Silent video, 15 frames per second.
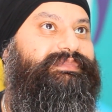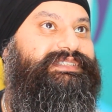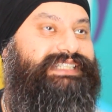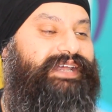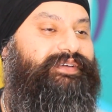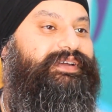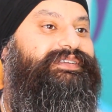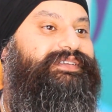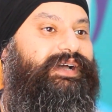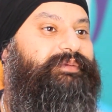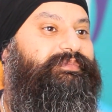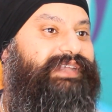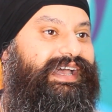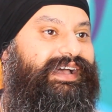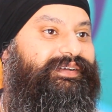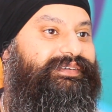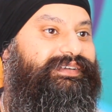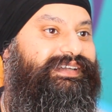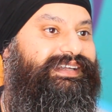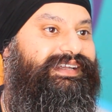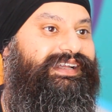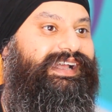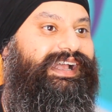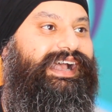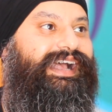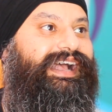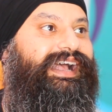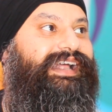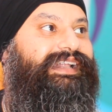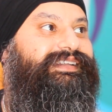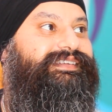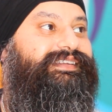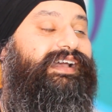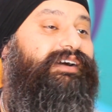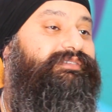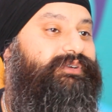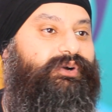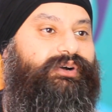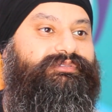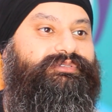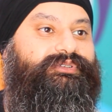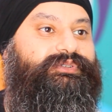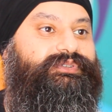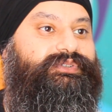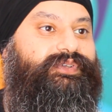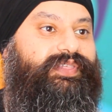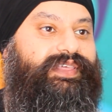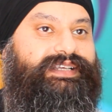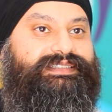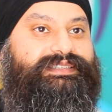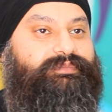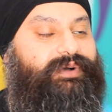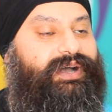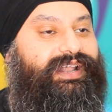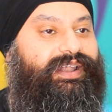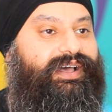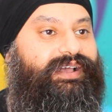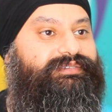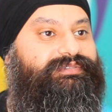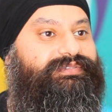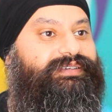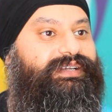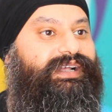stereotype down, and I've gone through things in my life